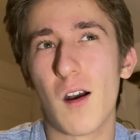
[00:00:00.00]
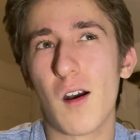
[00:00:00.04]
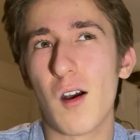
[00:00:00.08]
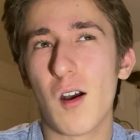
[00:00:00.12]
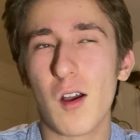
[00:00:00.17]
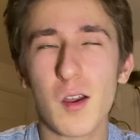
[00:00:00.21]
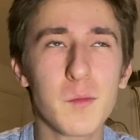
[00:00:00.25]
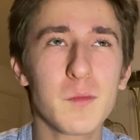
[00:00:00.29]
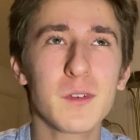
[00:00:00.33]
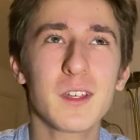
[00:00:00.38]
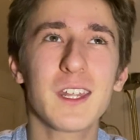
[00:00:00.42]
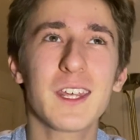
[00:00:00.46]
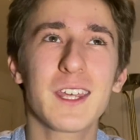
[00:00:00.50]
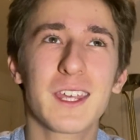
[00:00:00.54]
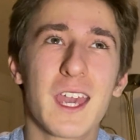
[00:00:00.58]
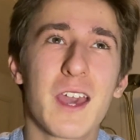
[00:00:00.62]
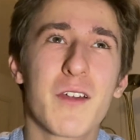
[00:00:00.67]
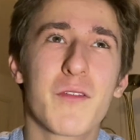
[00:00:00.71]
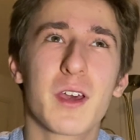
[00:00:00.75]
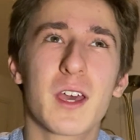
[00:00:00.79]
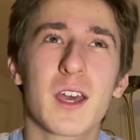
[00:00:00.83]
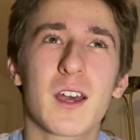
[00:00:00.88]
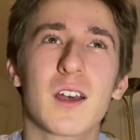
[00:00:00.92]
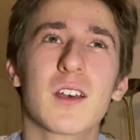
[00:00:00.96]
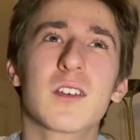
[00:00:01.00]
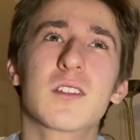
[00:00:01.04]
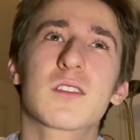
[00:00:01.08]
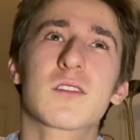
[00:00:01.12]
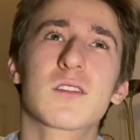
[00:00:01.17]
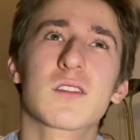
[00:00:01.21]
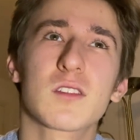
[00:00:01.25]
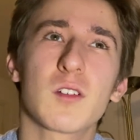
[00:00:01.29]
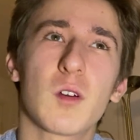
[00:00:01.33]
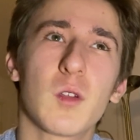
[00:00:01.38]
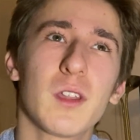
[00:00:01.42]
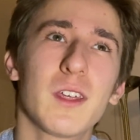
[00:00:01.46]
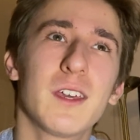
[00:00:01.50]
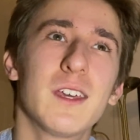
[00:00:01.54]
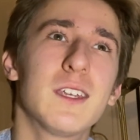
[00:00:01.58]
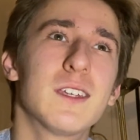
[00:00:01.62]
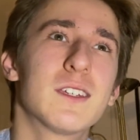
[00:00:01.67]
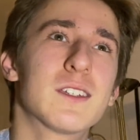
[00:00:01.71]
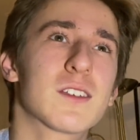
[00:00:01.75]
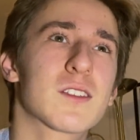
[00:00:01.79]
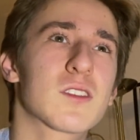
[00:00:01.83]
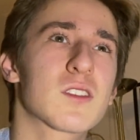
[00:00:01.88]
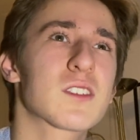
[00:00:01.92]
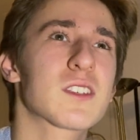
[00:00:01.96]
I'm going to give it a
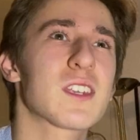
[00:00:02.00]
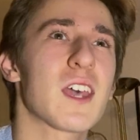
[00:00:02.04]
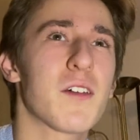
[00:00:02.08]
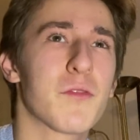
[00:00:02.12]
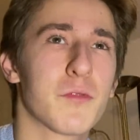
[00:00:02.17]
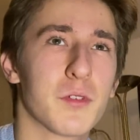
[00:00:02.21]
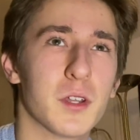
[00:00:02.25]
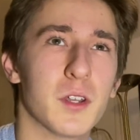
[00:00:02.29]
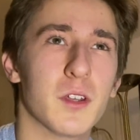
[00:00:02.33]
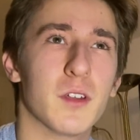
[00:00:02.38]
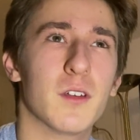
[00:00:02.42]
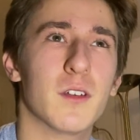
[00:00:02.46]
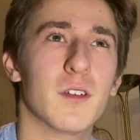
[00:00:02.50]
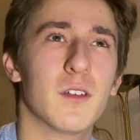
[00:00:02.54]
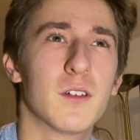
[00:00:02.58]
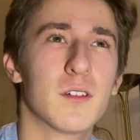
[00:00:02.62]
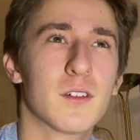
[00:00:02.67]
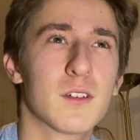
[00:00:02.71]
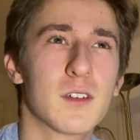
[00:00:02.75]
solid 7.